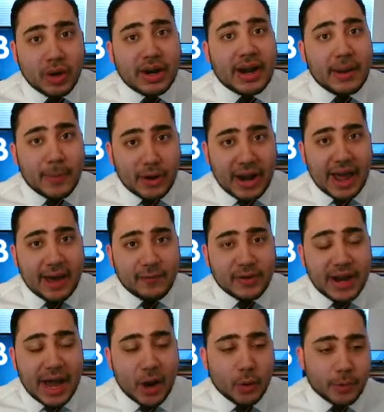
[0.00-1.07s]
one in about half
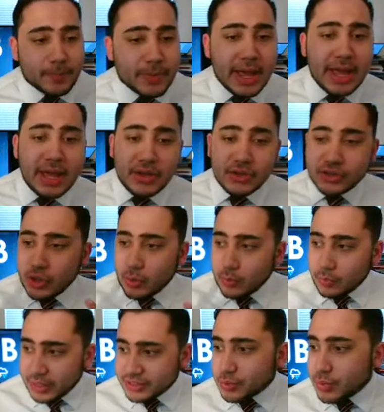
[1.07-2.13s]
an hour. So
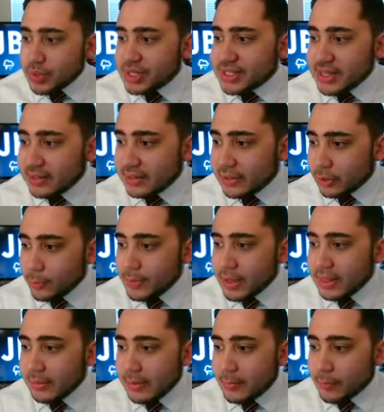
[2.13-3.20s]
let's reset a little
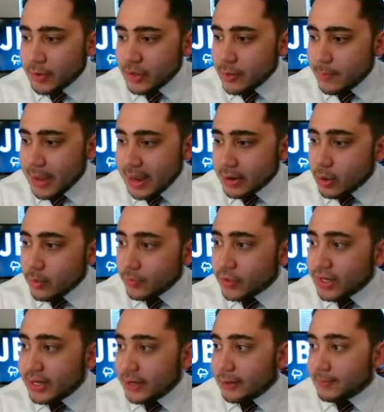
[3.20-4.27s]
bit. Let me bring you back over
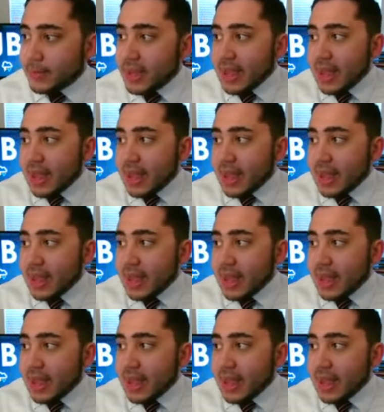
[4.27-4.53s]
here.